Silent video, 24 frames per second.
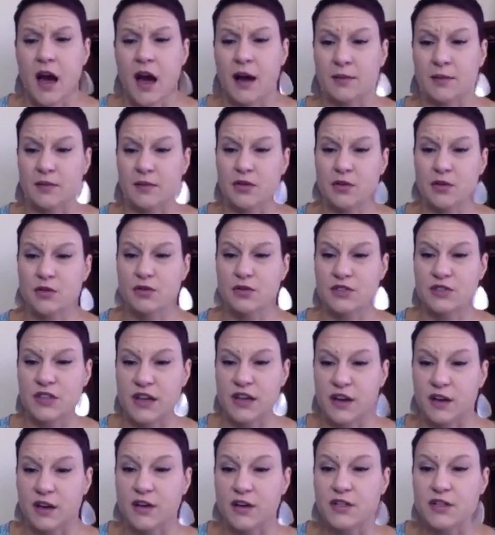to who's
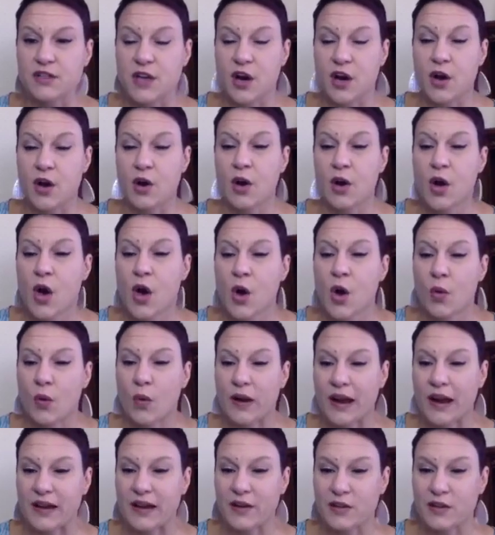there. So
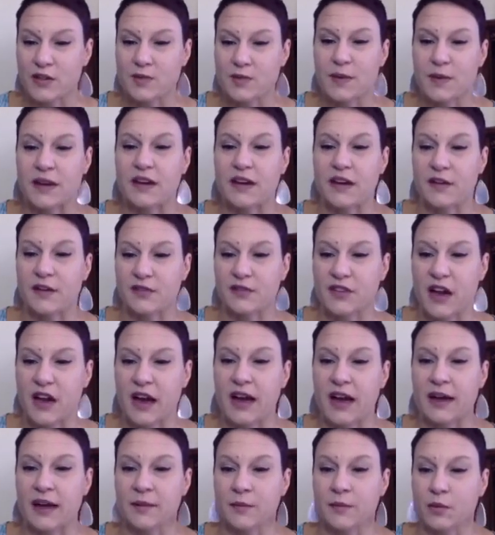when I don't spend enough
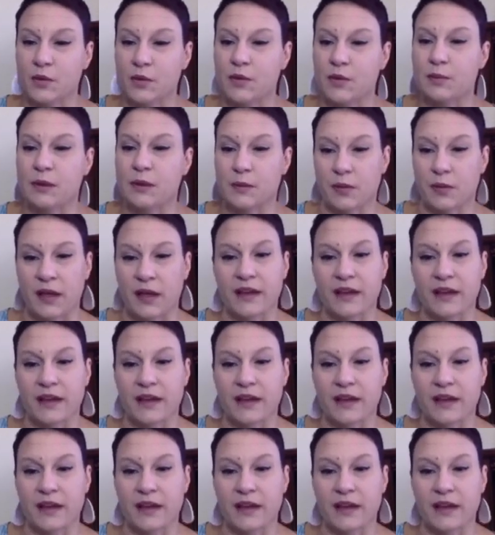time with people,